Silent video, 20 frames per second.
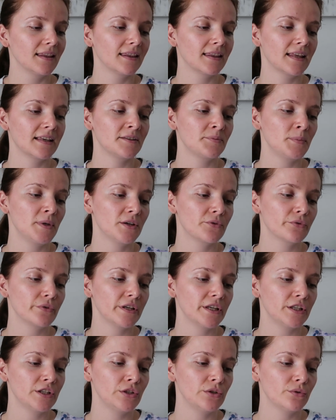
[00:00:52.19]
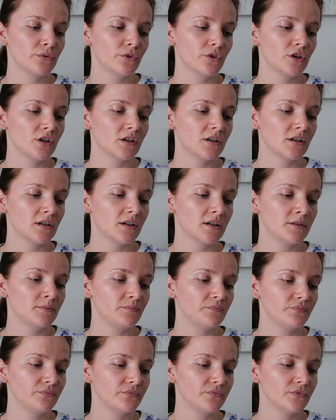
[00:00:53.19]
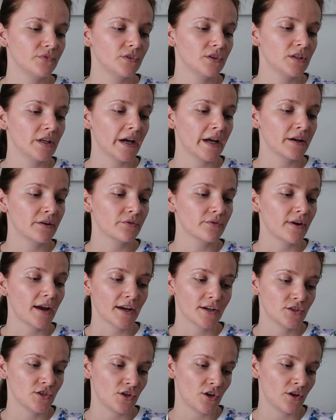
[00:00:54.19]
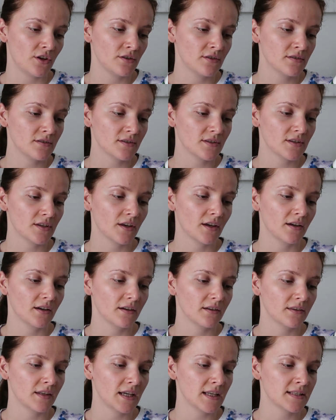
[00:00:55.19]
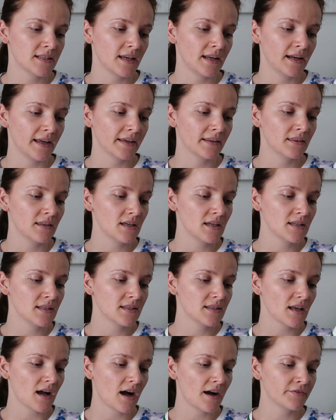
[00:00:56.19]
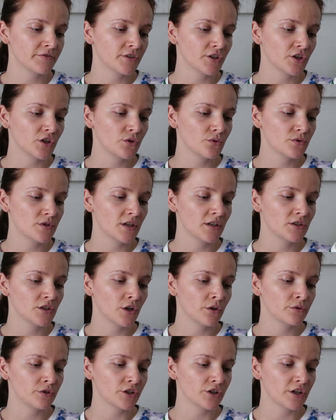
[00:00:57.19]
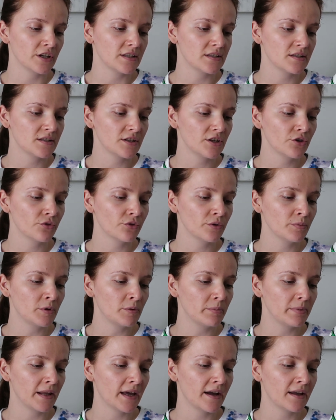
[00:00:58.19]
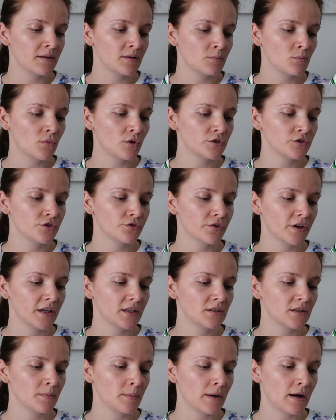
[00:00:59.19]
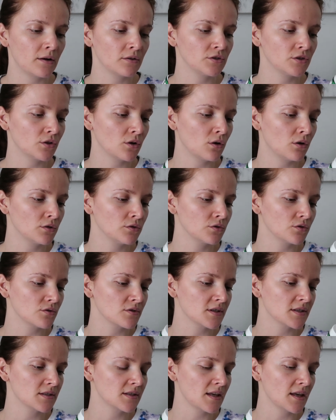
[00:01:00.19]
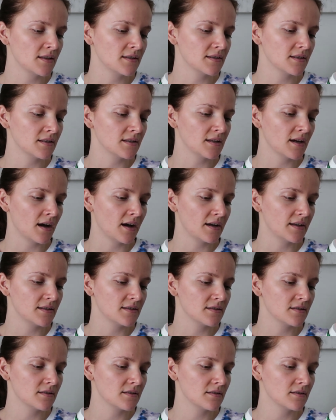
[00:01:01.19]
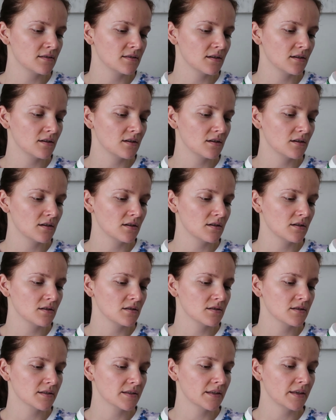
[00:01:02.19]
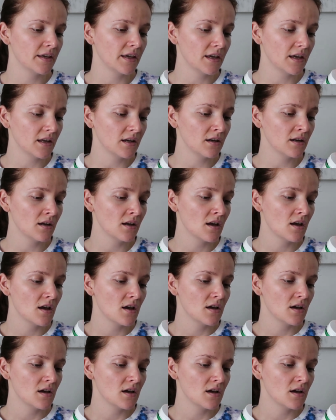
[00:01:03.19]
Let me read you the directions. They say like this: after using toner and serum, apply a moderate amount onto sensitized skin.